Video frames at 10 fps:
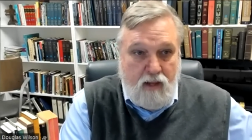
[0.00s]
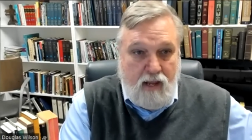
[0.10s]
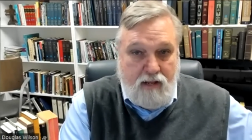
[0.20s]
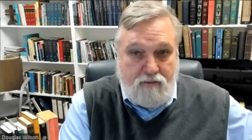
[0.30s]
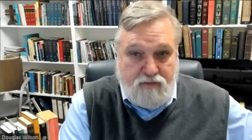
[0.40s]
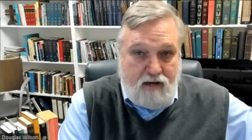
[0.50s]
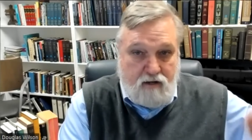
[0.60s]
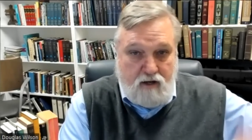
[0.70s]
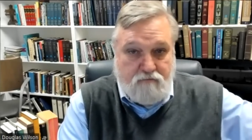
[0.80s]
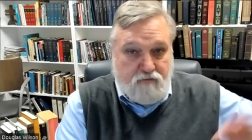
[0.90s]
and thank
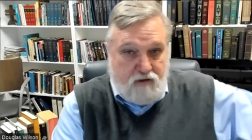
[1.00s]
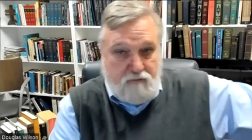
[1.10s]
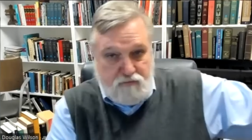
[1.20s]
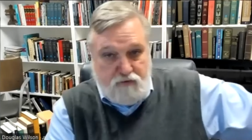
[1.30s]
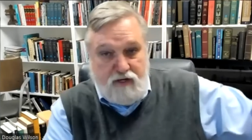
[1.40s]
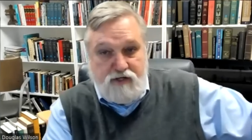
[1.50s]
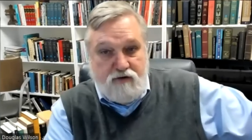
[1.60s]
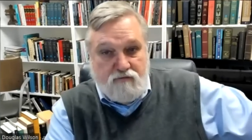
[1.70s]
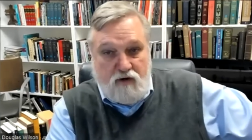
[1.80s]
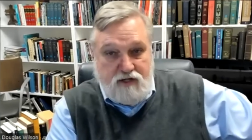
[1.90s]
God for the imputation
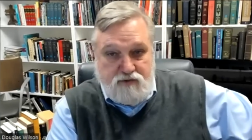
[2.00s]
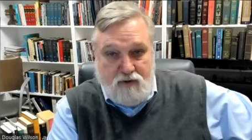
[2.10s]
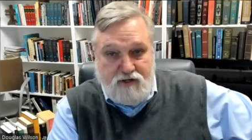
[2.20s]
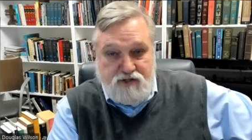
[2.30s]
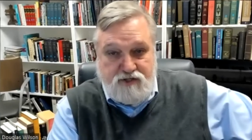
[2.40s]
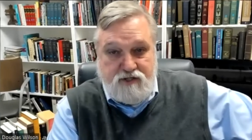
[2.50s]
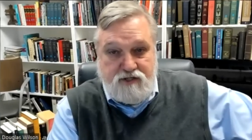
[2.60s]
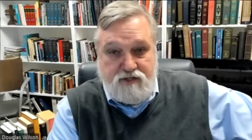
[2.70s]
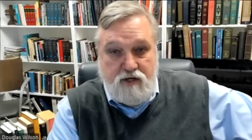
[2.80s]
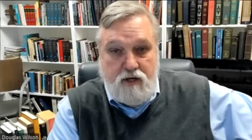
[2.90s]
of Christ's
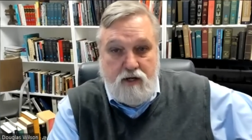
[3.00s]
righteousness,